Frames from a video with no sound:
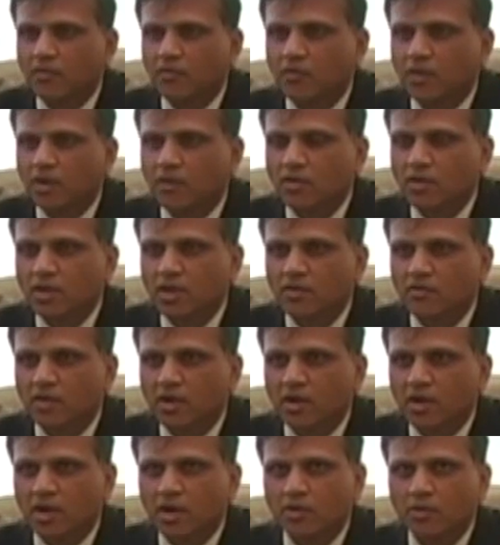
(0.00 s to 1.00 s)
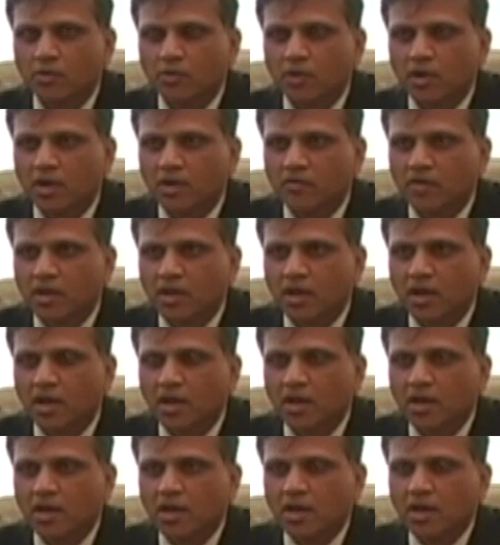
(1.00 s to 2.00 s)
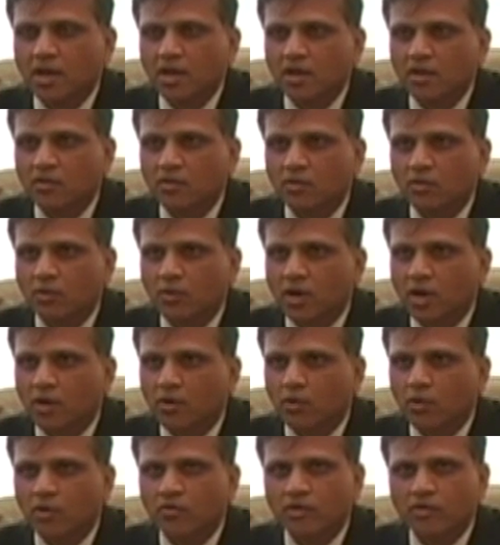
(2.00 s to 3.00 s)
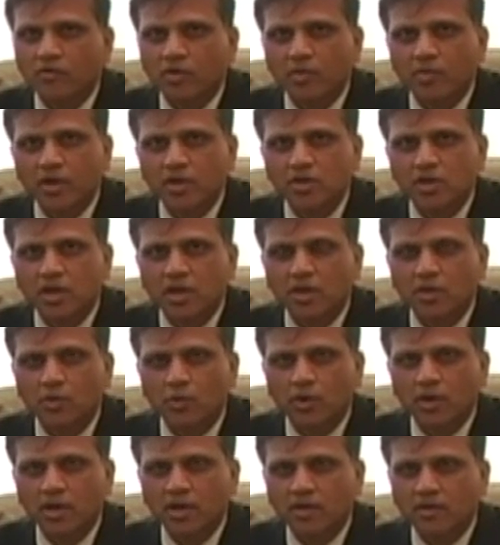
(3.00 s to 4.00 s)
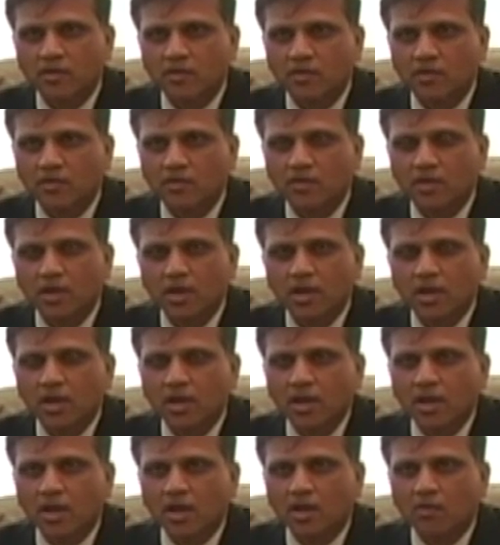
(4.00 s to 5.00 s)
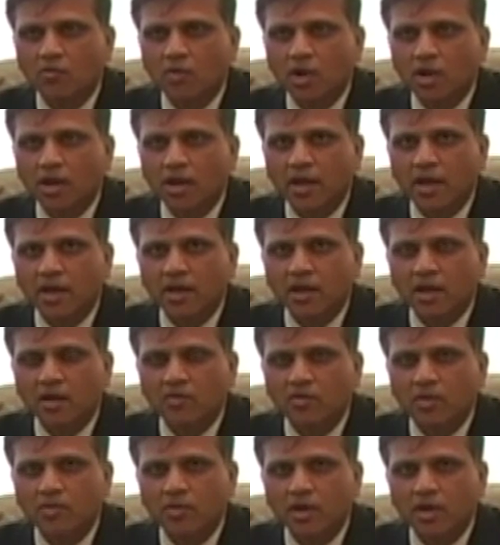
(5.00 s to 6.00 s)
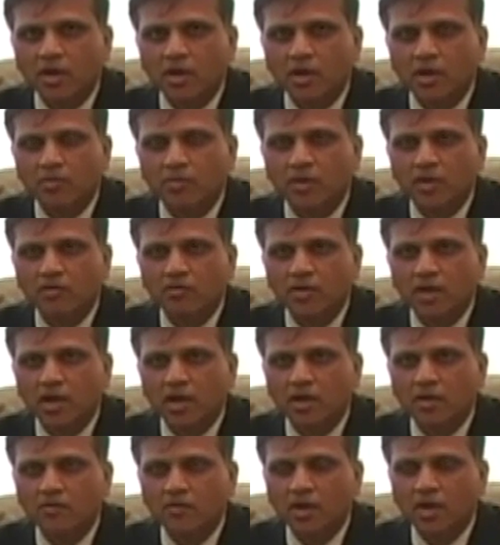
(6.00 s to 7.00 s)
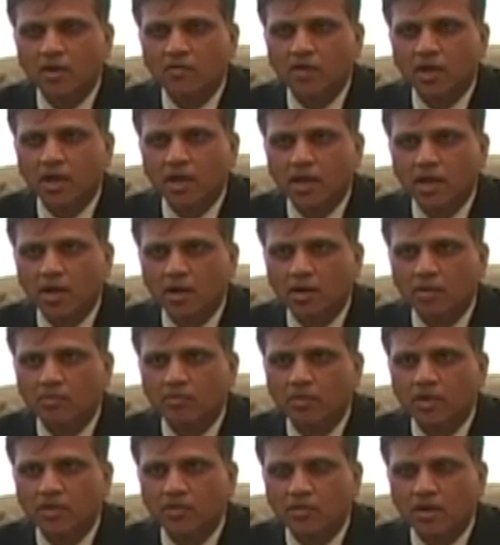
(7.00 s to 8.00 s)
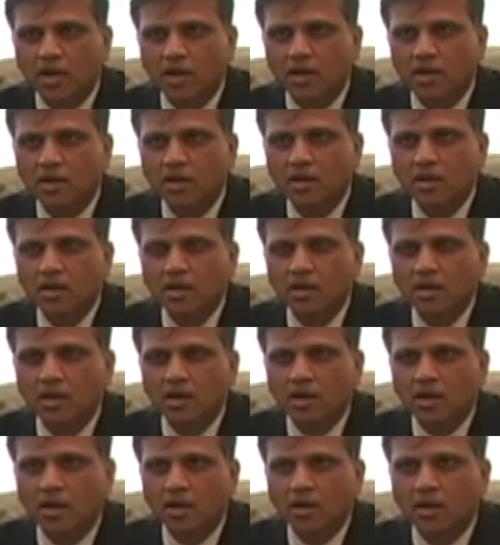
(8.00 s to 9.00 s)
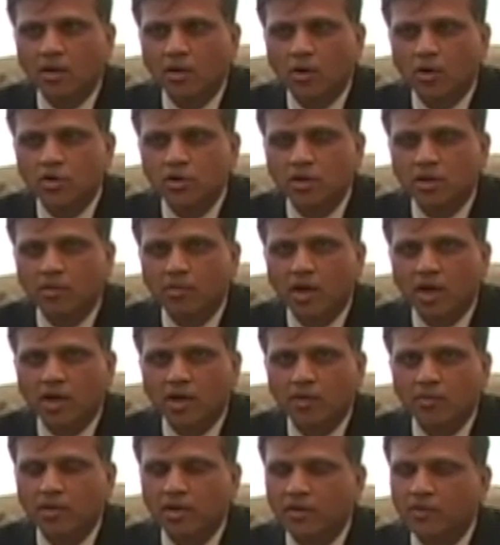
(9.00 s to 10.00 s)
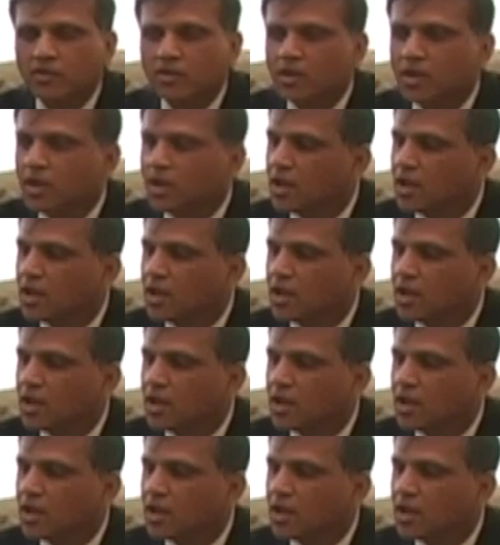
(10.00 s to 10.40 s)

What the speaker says: one of the things we are trying to do at Aveta is to look at role of inflammation in chronic diseases and what kind of anti-inflammatory treatments we can develop, design, and launch in the marketplace.